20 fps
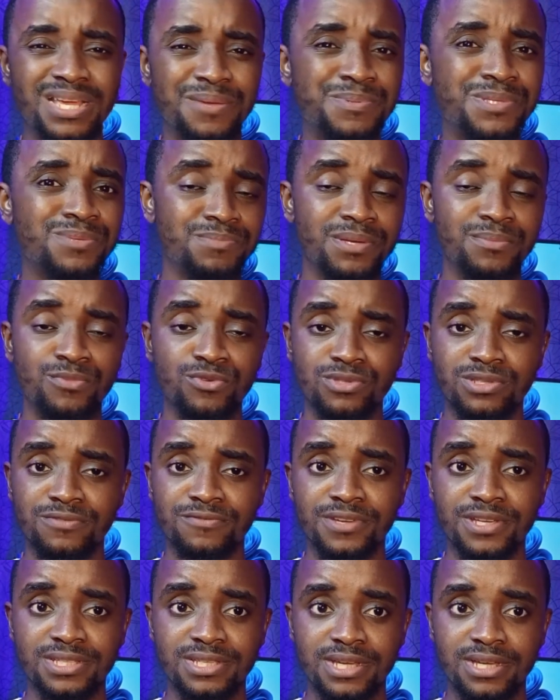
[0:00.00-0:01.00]
It keeps me
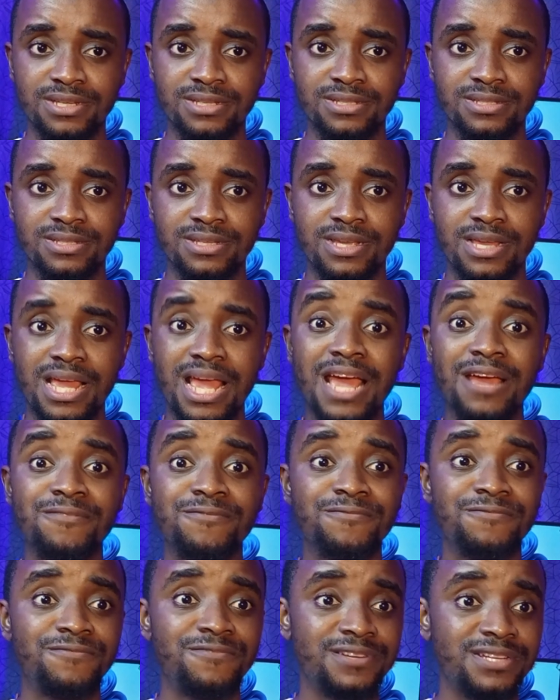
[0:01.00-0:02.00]
motivated
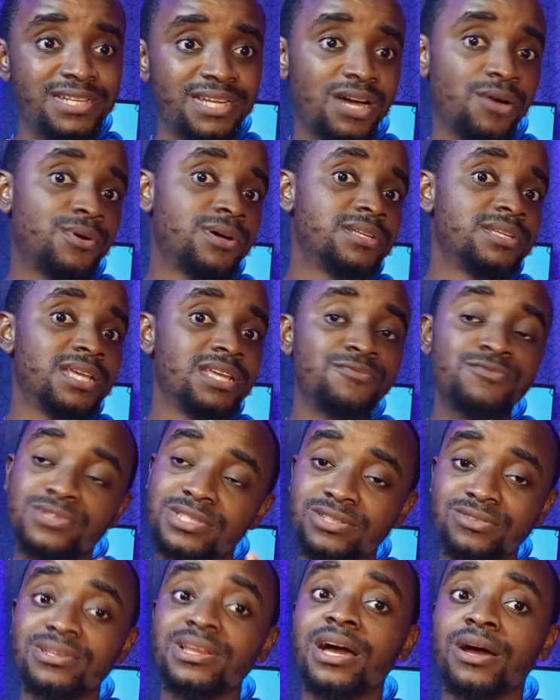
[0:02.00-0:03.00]
every now and
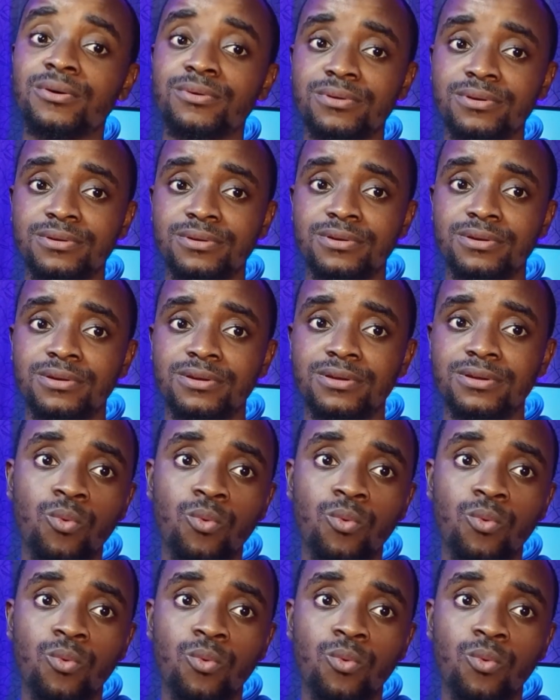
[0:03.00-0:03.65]
then, even till now.